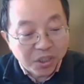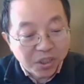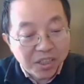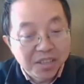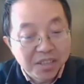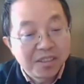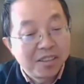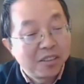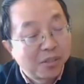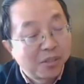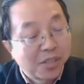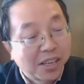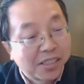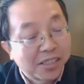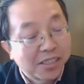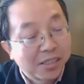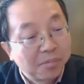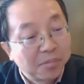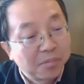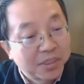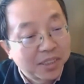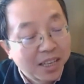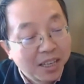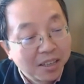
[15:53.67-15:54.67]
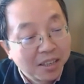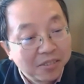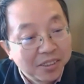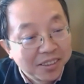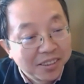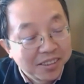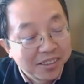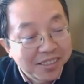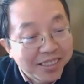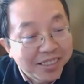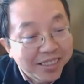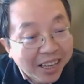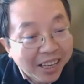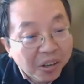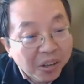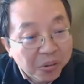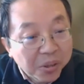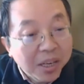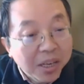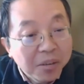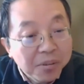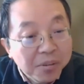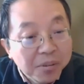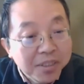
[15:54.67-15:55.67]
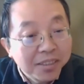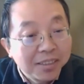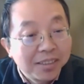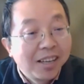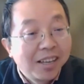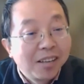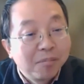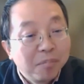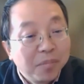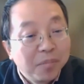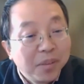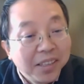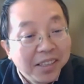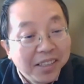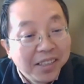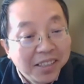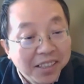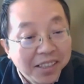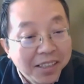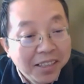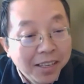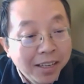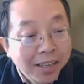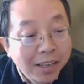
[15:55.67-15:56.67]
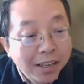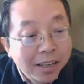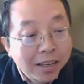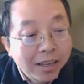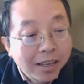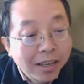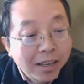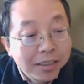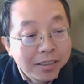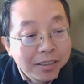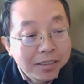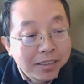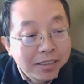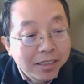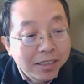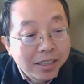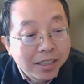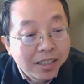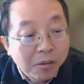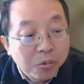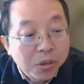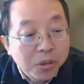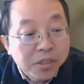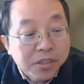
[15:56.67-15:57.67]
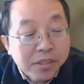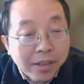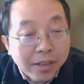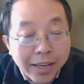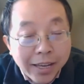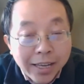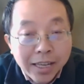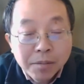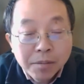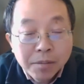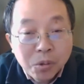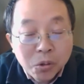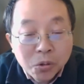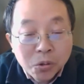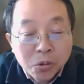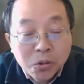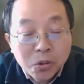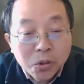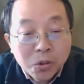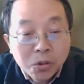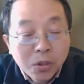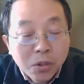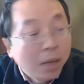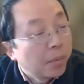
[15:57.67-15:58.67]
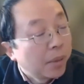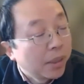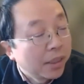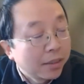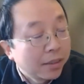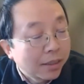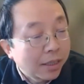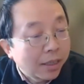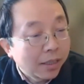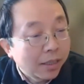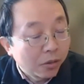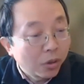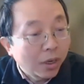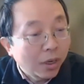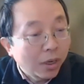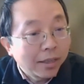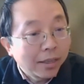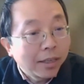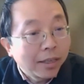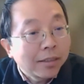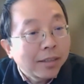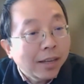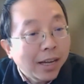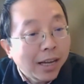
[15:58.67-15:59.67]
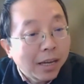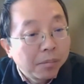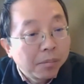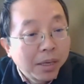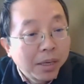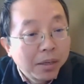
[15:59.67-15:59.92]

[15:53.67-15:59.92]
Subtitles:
enthusiasm, confidence, and everything on me. And I was able to, at that